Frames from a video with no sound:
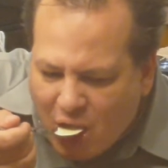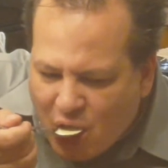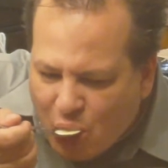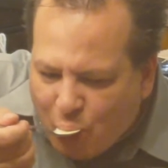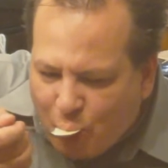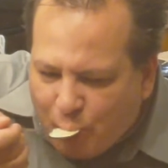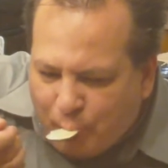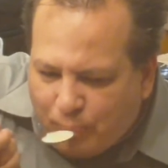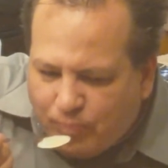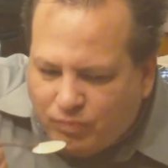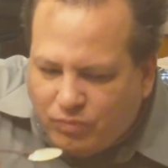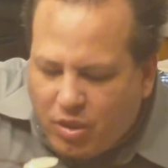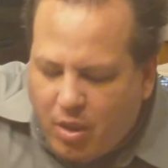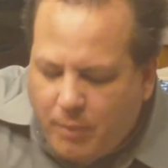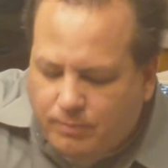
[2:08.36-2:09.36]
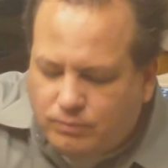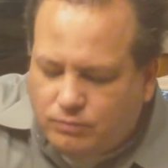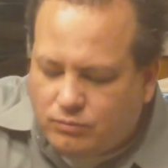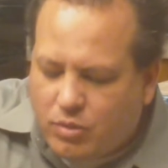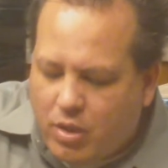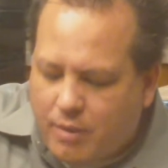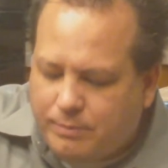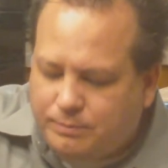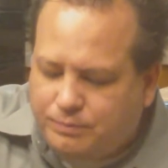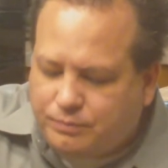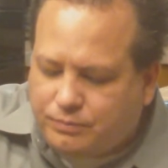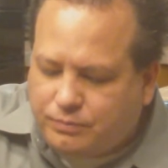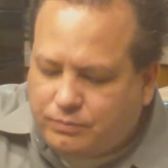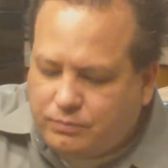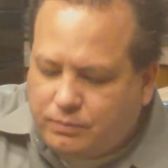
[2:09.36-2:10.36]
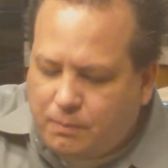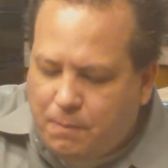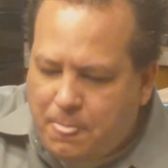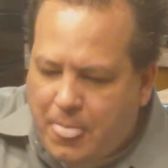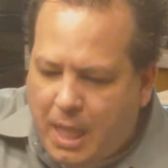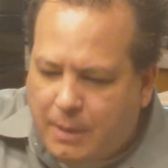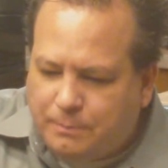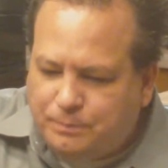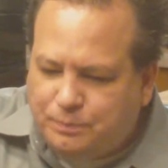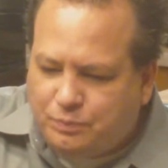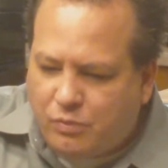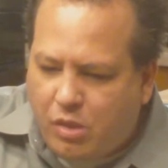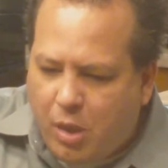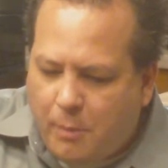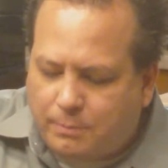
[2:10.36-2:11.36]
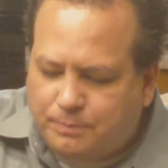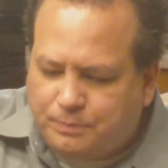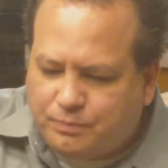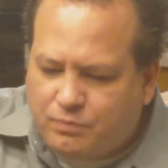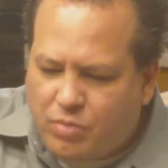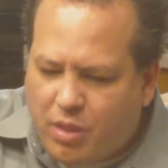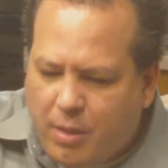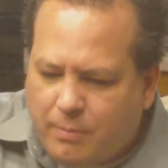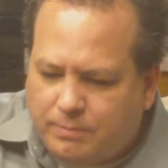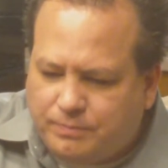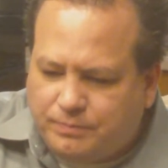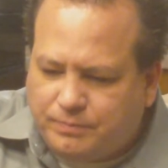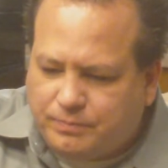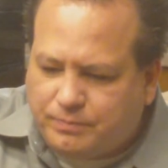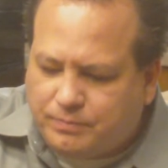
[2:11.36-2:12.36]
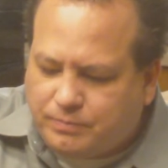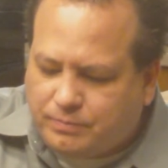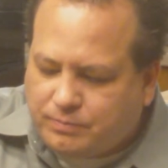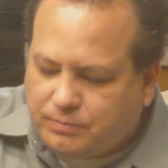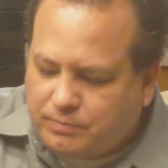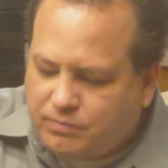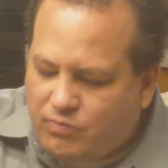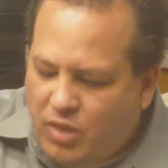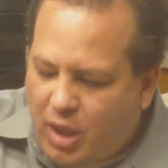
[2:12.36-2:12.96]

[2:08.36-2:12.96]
No one is speaking in this clip.